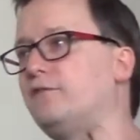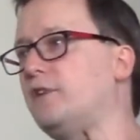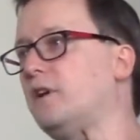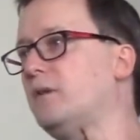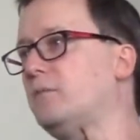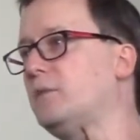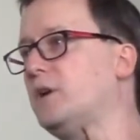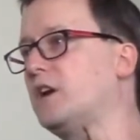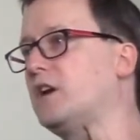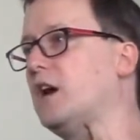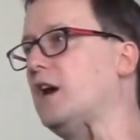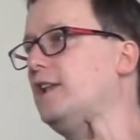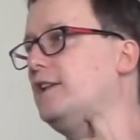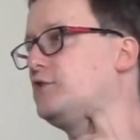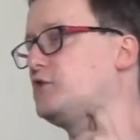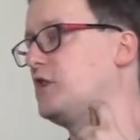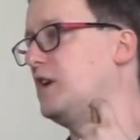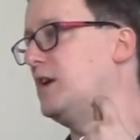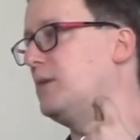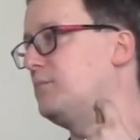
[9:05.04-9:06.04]
from a
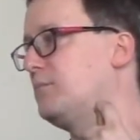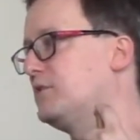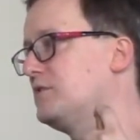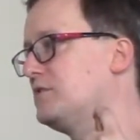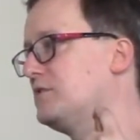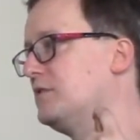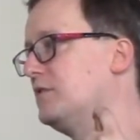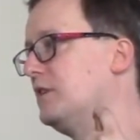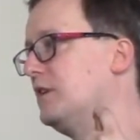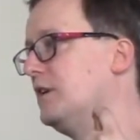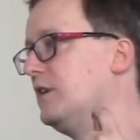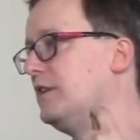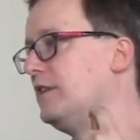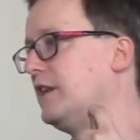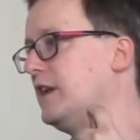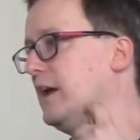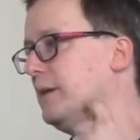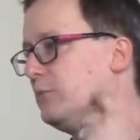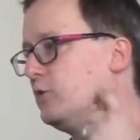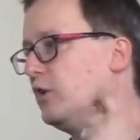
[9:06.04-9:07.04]
college campus
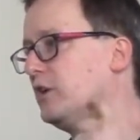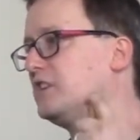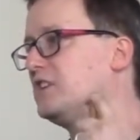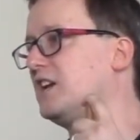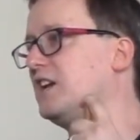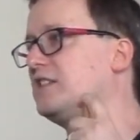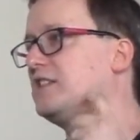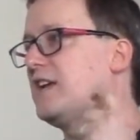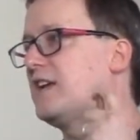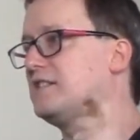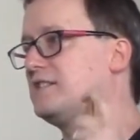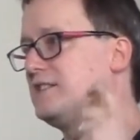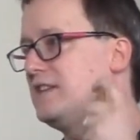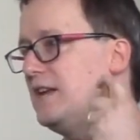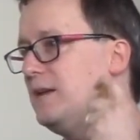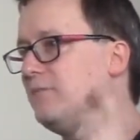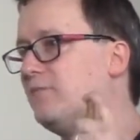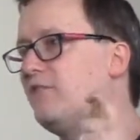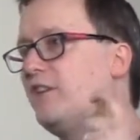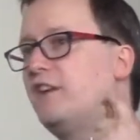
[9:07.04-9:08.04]
that I'm going to get that
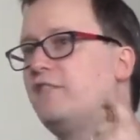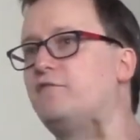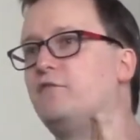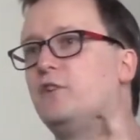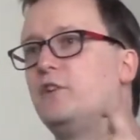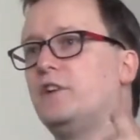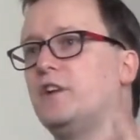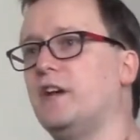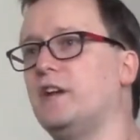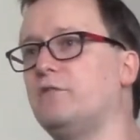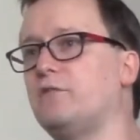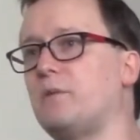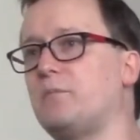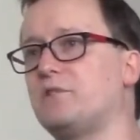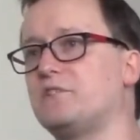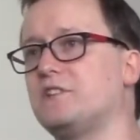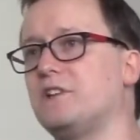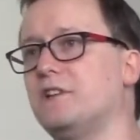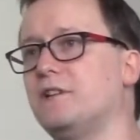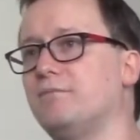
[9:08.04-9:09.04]
same 5'9"
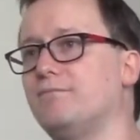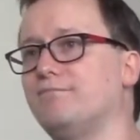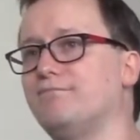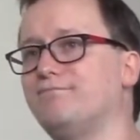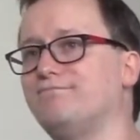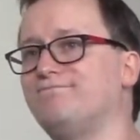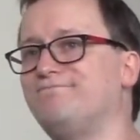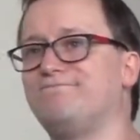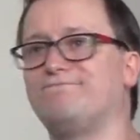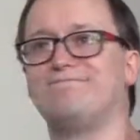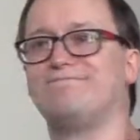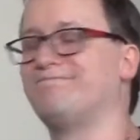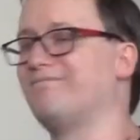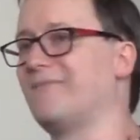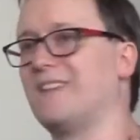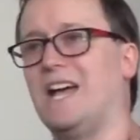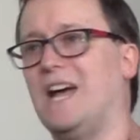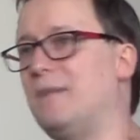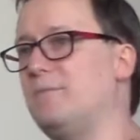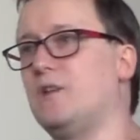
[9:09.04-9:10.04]
represented?
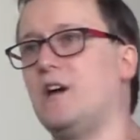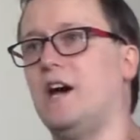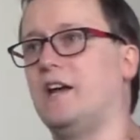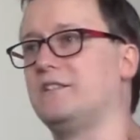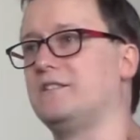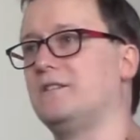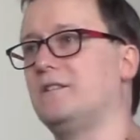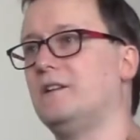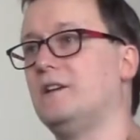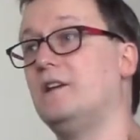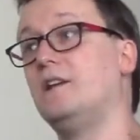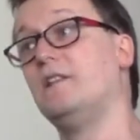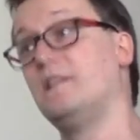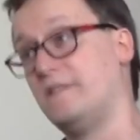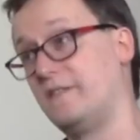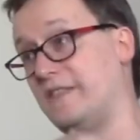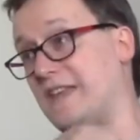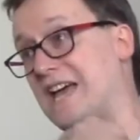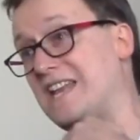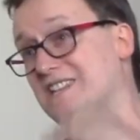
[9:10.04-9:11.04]
I'm not.
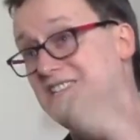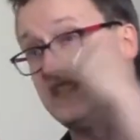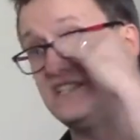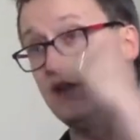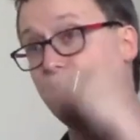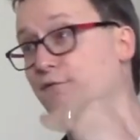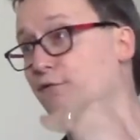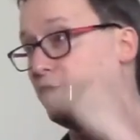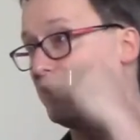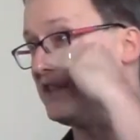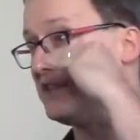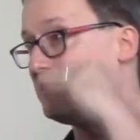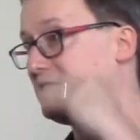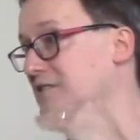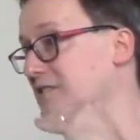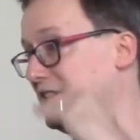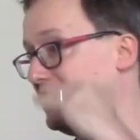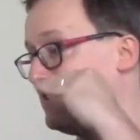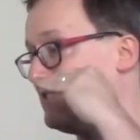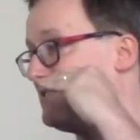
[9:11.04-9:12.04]
That
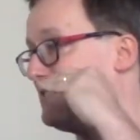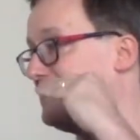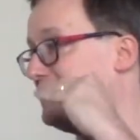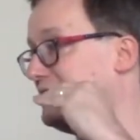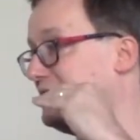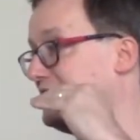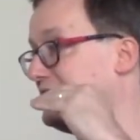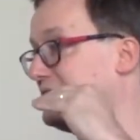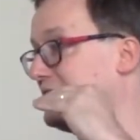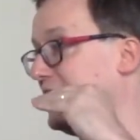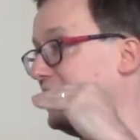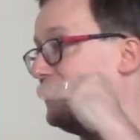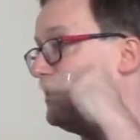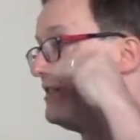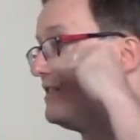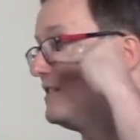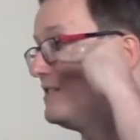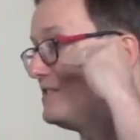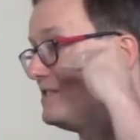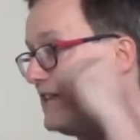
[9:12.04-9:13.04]
difference is to say
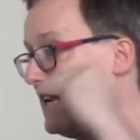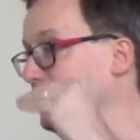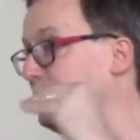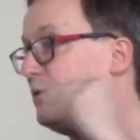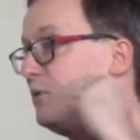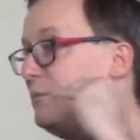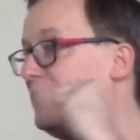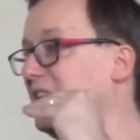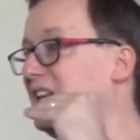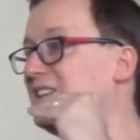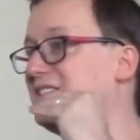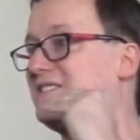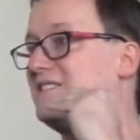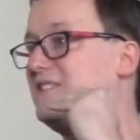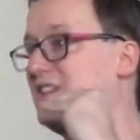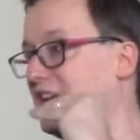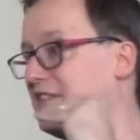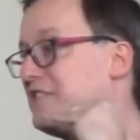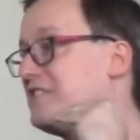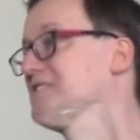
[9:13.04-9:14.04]
that the sample mean is
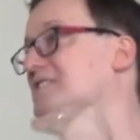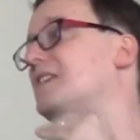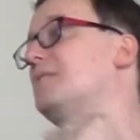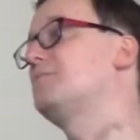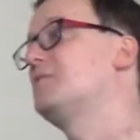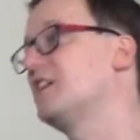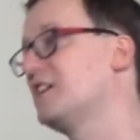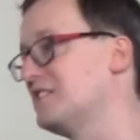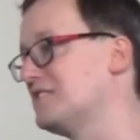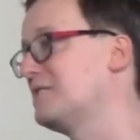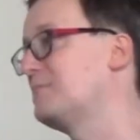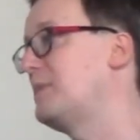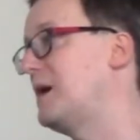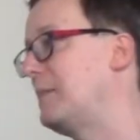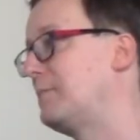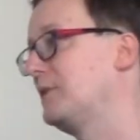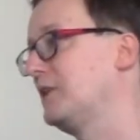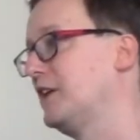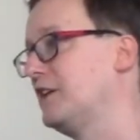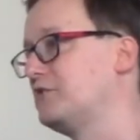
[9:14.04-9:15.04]
not the same thing as the
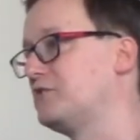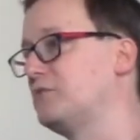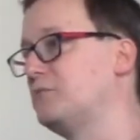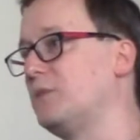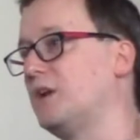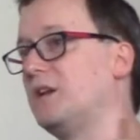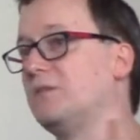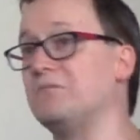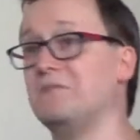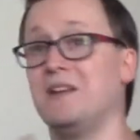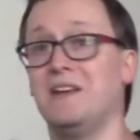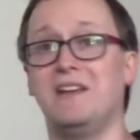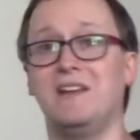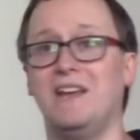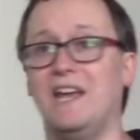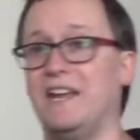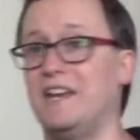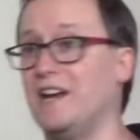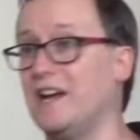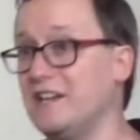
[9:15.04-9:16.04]
population mean,
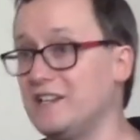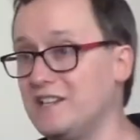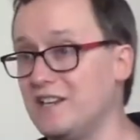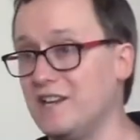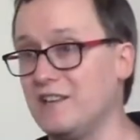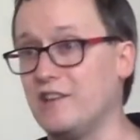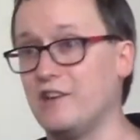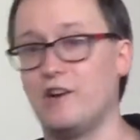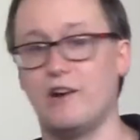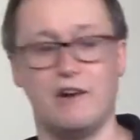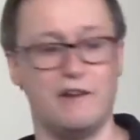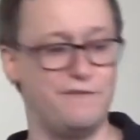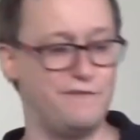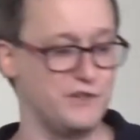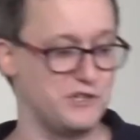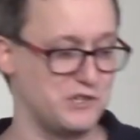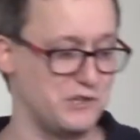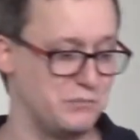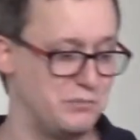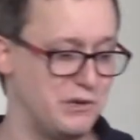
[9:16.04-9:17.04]
an idea that R.A.
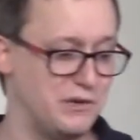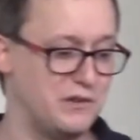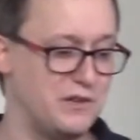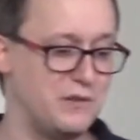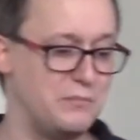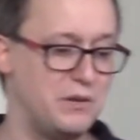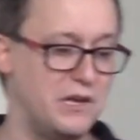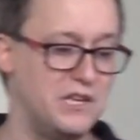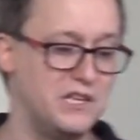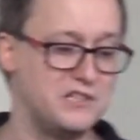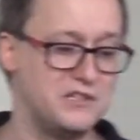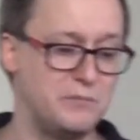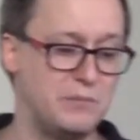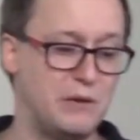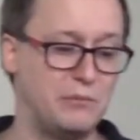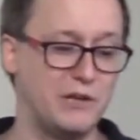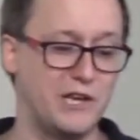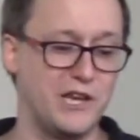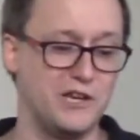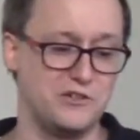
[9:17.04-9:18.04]
Fisher put into
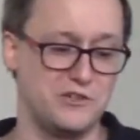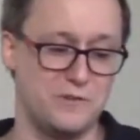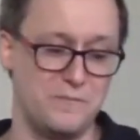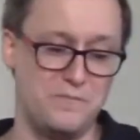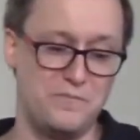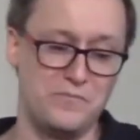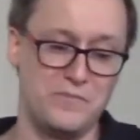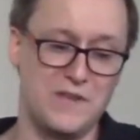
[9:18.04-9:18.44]
publication.